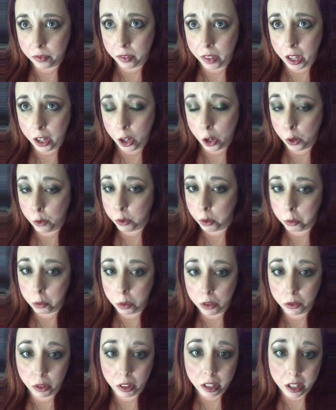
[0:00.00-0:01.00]
they go from
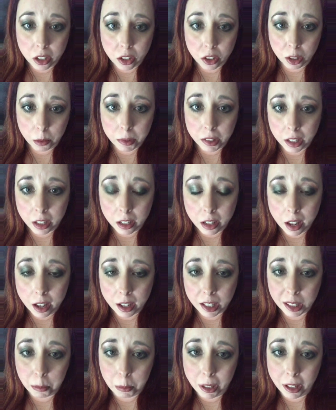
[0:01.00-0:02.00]
one relationship to the
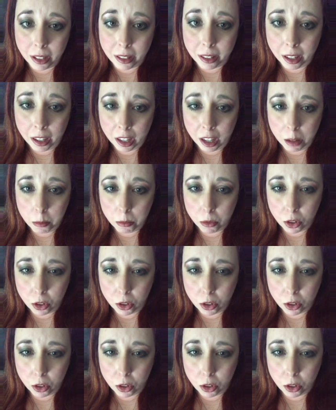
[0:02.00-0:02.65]
next because they keep